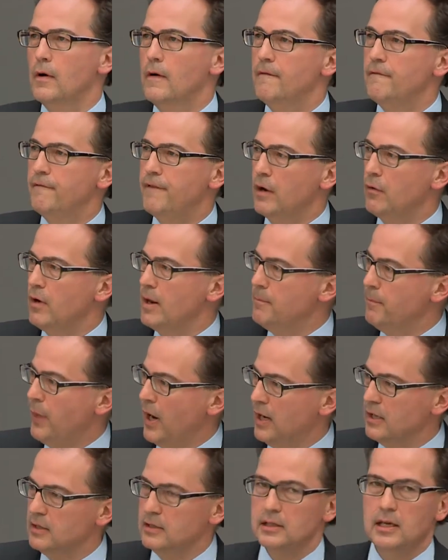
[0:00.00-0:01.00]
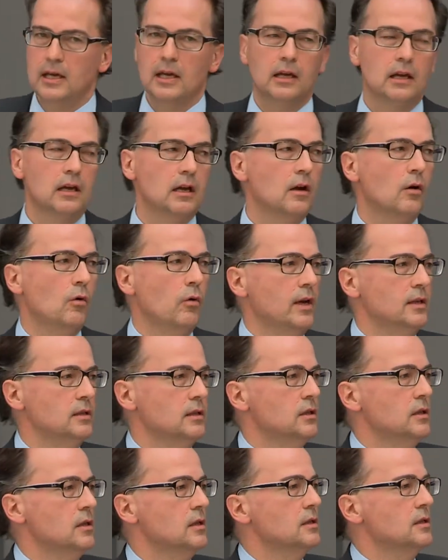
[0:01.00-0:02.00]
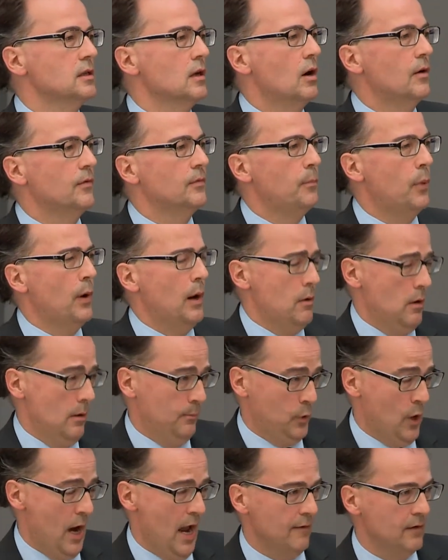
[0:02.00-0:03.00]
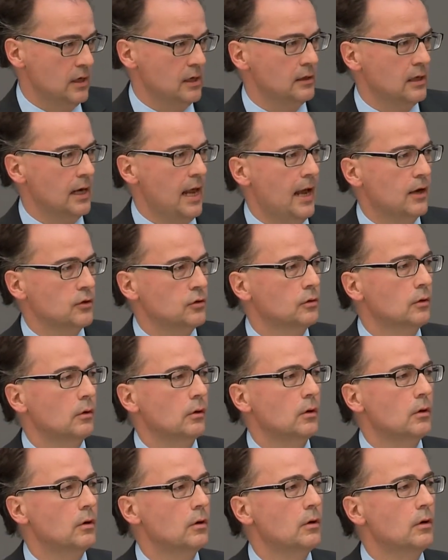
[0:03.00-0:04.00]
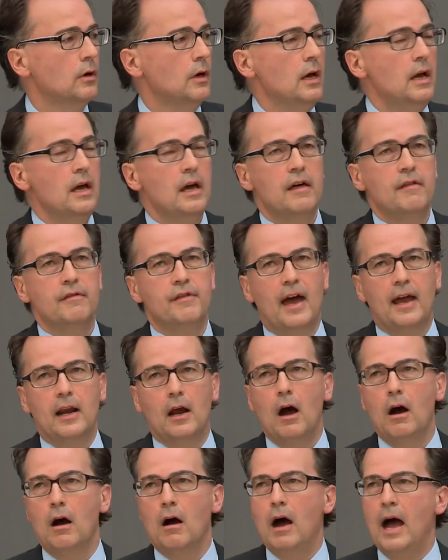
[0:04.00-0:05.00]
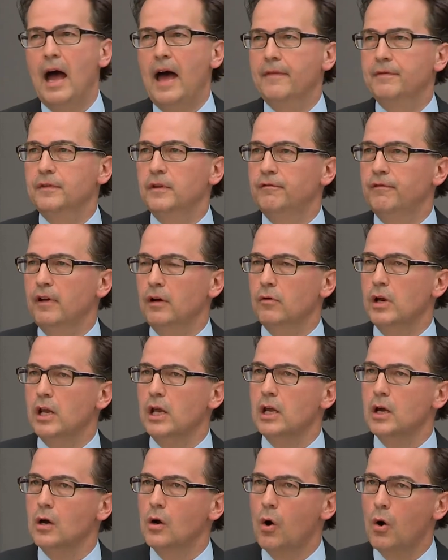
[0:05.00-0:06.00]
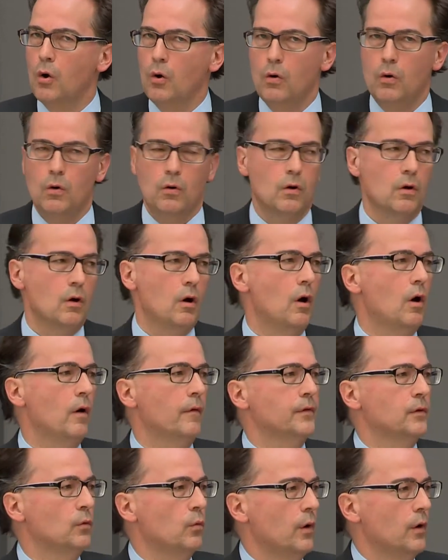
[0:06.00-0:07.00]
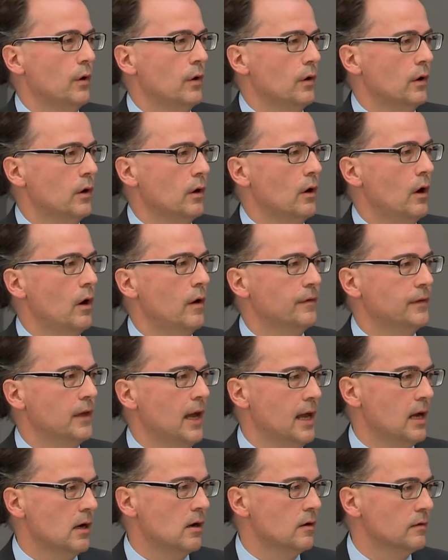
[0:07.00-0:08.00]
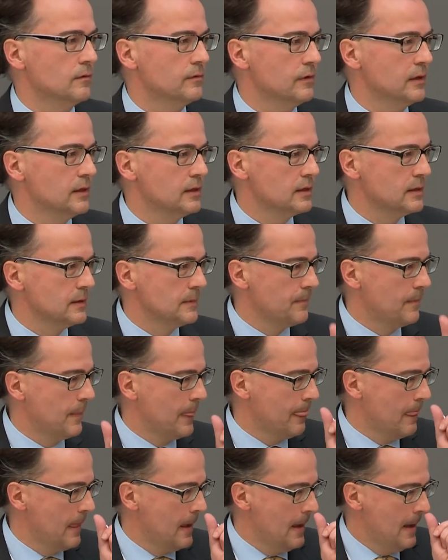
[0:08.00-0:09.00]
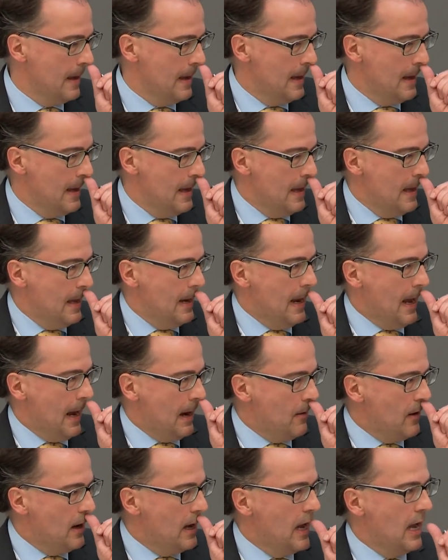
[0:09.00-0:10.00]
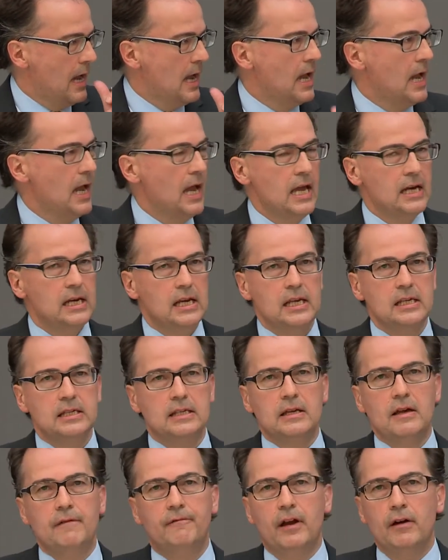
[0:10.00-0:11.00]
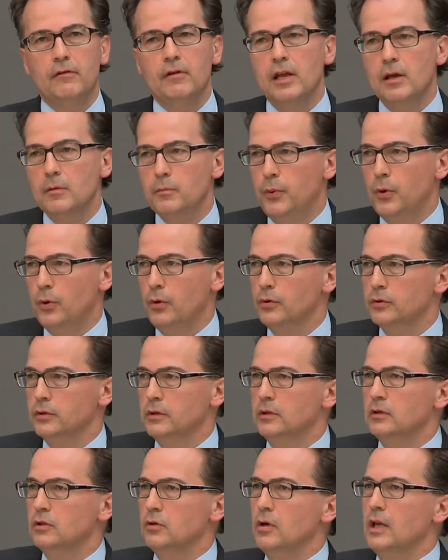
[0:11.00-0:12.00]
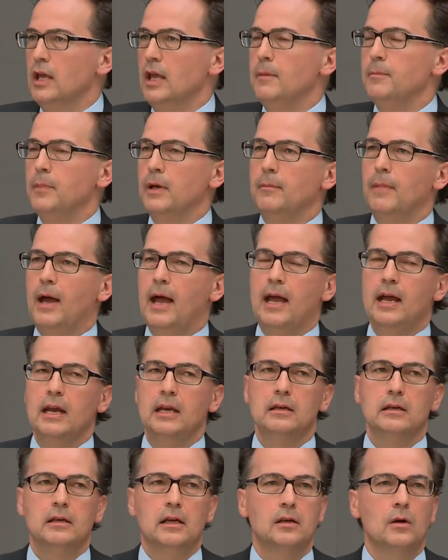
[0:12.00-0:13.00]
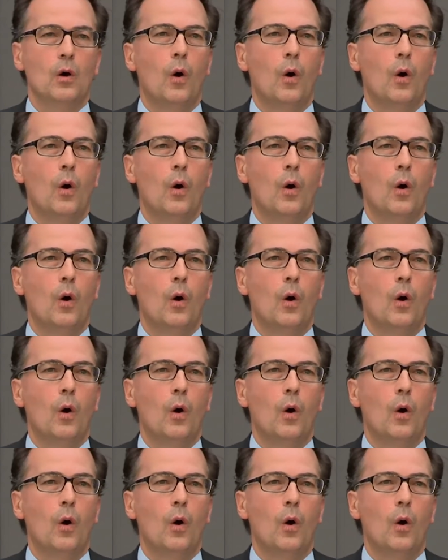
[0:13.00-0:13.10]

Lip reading: very basic questions of private international law that are at the very core of the work of the Hague Conference. Now, it is very important to keep in mind that